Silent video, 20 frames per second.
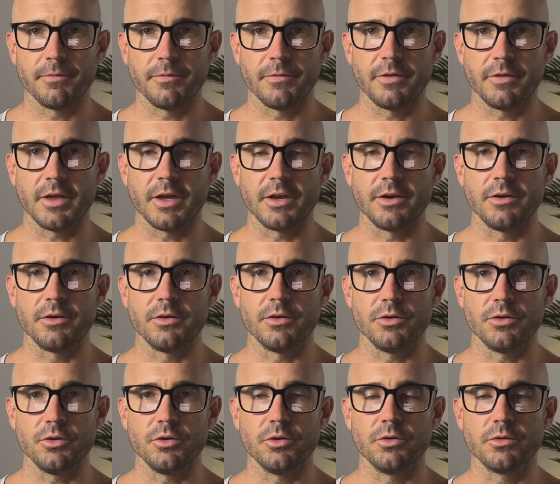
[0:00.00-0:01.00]
then
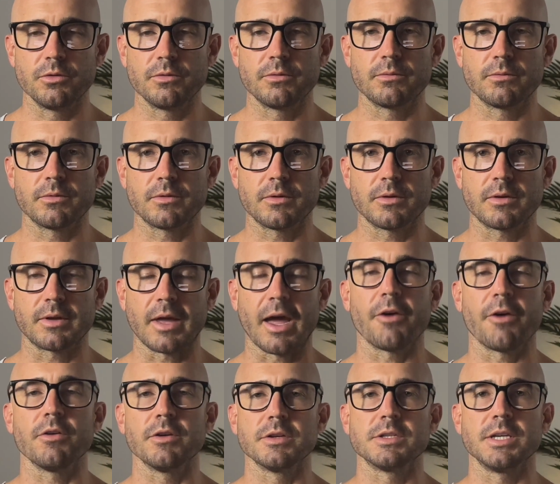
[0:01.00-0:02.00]
you
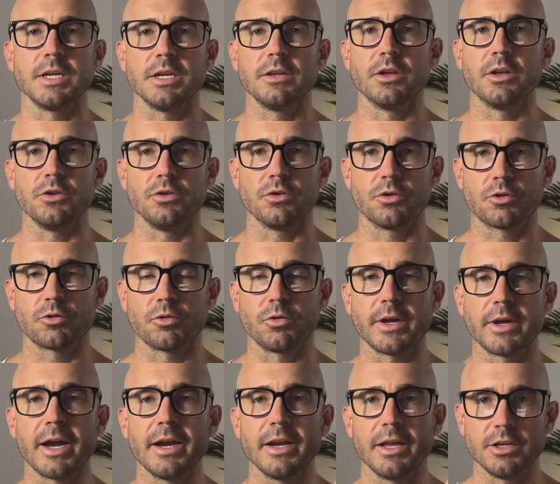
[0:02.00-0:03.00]
guarantee that you
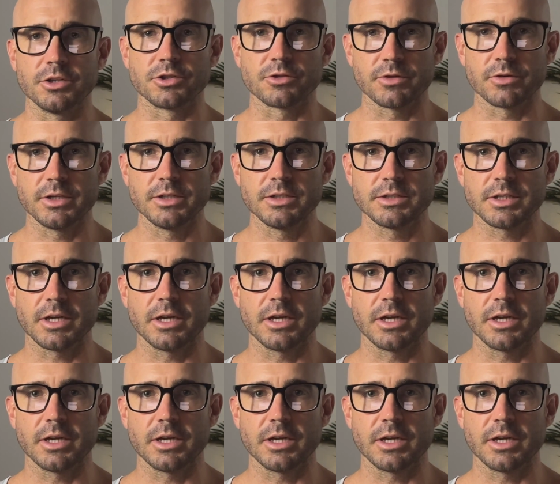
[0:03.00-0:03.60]
create injuries,